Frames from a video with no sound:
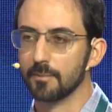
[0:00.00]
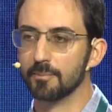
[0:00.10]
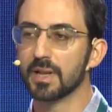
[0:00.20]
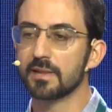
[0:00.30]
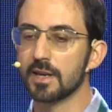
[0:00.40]

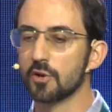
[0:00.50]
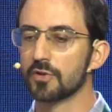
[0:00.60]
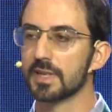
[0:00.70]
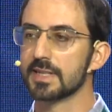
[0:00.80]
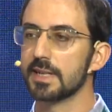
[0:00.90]
building
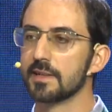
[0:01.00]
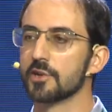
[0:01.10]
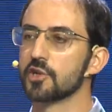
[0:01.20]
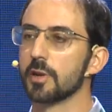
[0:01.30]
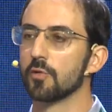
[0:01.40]
on this
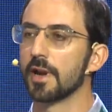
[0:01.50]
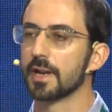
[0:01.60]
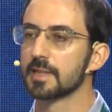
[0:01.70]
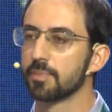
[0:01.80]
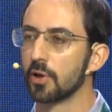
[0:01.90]
synergy, we are
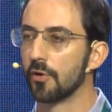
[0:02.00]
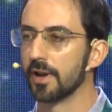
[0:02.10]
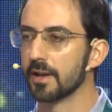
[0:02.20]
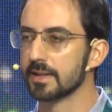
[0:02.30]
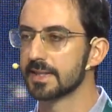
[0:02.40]

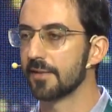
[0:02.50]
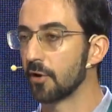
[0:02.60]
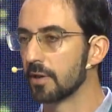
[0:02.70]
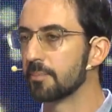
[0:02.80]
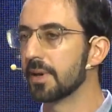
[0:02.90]
exploring
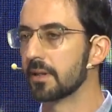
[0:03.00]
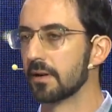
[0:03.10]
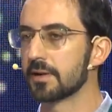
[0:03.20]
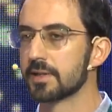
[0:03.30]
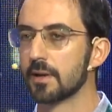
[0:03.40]
several
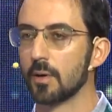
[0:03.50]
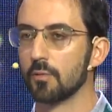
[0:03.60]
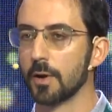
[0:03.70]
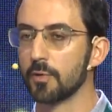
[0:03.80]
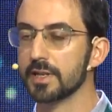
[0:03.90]
pillars
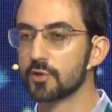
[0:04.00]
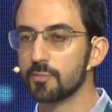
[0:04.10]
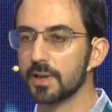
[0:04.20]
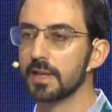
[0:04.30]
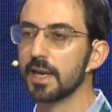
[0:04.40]
where we do
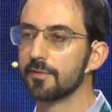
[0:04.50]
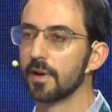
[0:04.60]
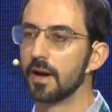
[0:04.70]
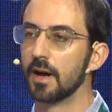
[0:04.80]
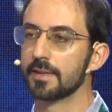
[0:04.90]
believe
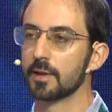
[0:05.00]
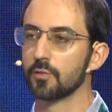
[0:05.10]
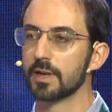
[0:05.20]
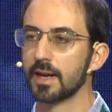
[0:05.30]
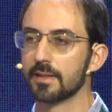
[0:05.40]
that
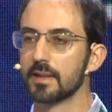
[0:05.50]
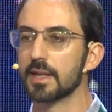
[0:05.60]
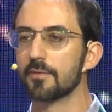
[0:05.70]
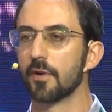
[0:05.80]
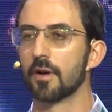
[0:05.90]
we can
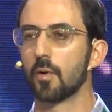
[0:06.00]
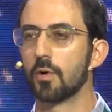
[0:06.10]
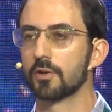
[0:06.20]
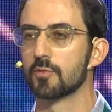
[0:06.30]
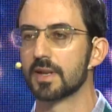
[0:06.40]
deliver
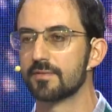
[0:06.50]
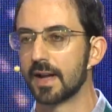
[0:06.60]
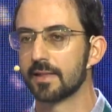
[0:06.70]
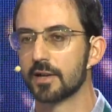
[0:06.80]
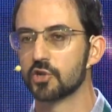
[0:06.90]
quantum
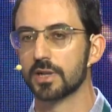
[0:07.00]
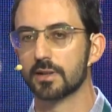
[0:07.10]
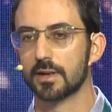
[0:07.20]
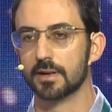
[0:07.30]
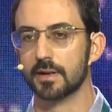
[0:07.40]
advantage in
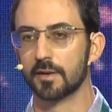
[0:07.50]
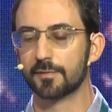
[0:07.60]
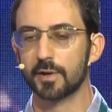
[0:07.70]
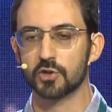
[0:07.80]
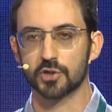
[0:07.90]
the near
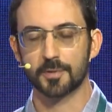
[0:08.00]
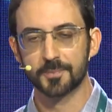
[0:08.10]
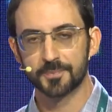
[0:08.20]
future.